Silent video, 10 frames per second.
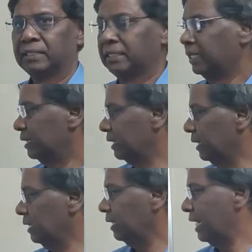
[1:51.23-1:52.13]
Then
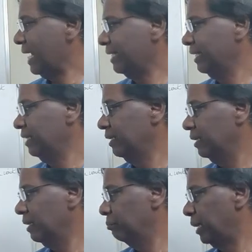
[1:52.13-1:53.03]
again, lag
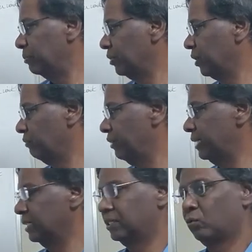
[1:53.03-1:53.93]
in payment of
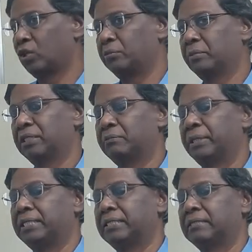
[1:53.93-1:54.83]
wages. 1 month
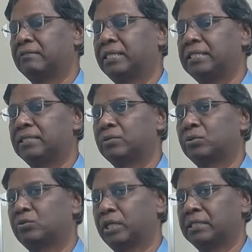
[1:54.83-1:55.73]
wages,
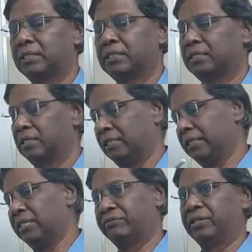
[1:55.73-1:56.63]
we are just
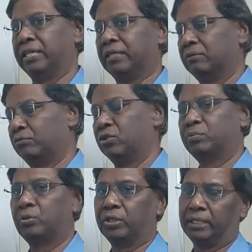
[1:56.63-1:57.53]
deferring,
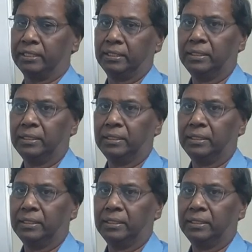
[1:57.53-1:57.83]
postponing it.